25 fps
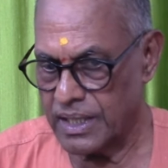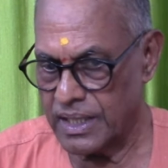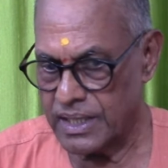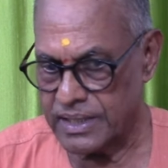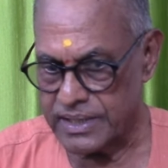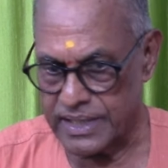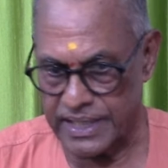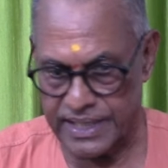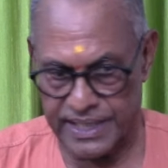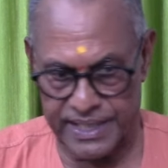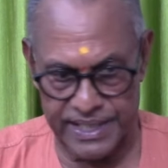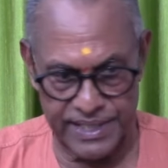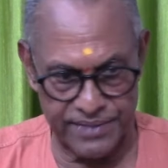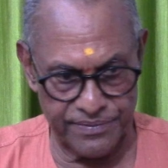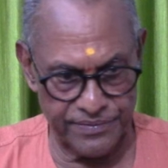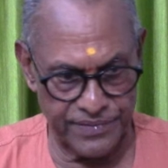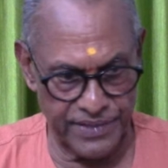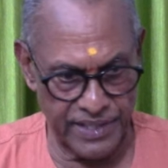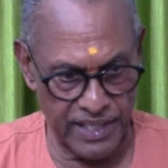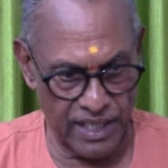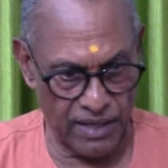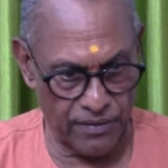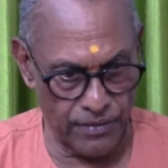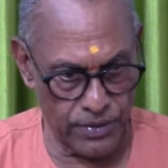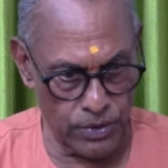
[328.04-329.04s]
that
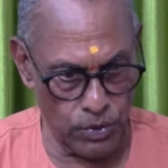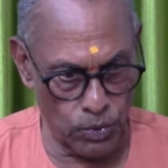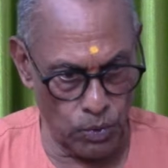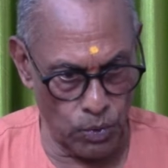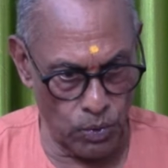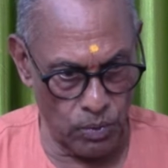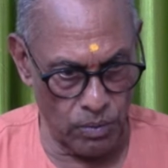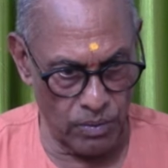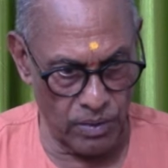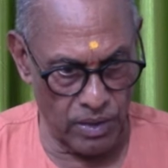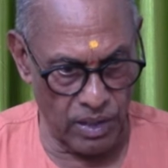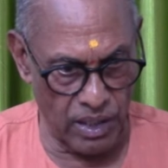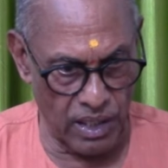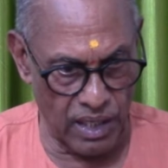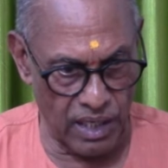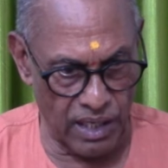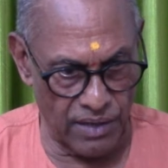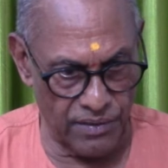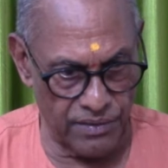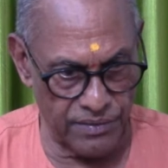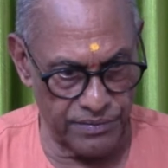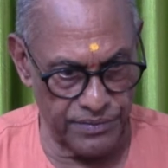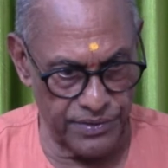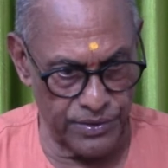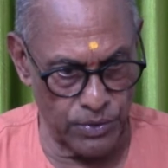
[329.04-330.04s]
we owe
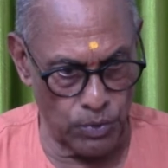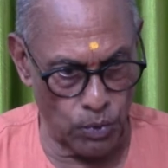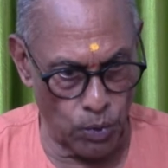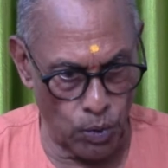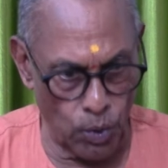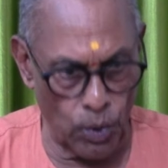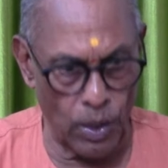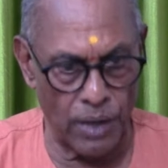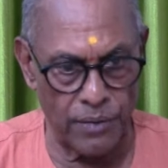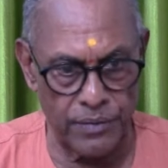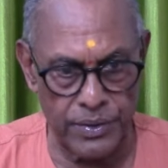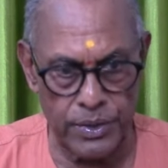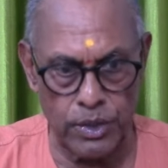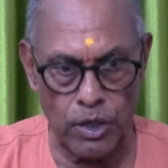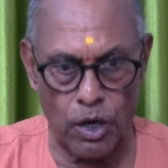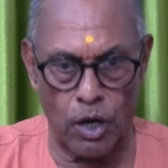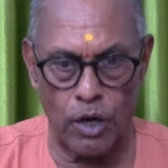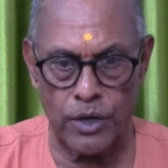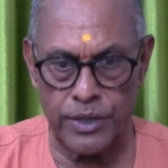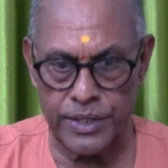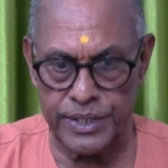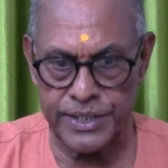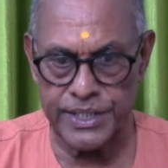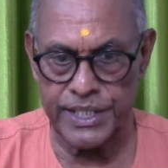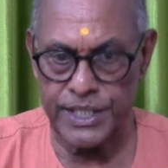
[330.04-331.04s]
our
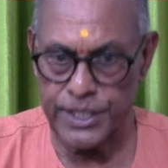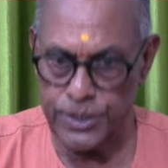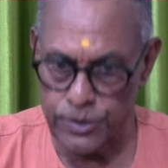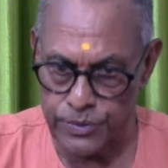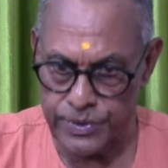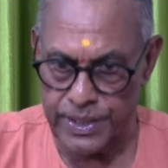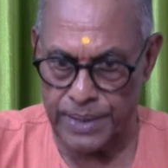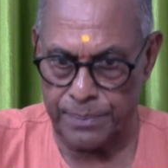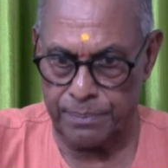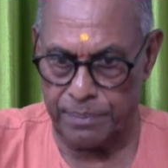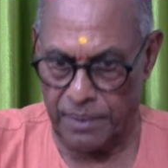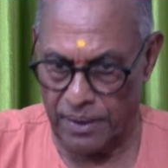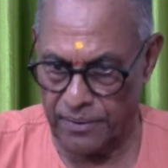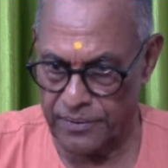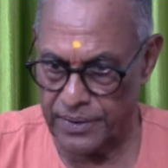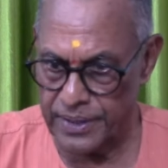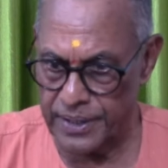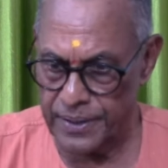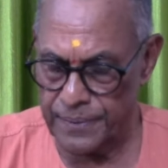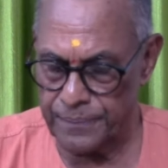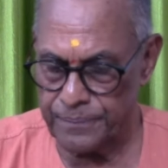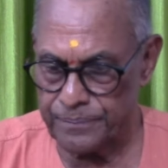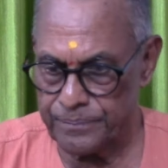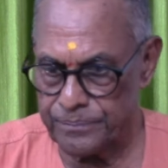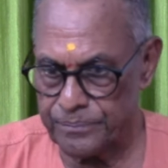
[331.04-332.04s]
origin to that
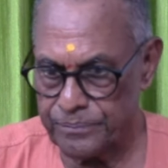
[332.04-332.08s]
power.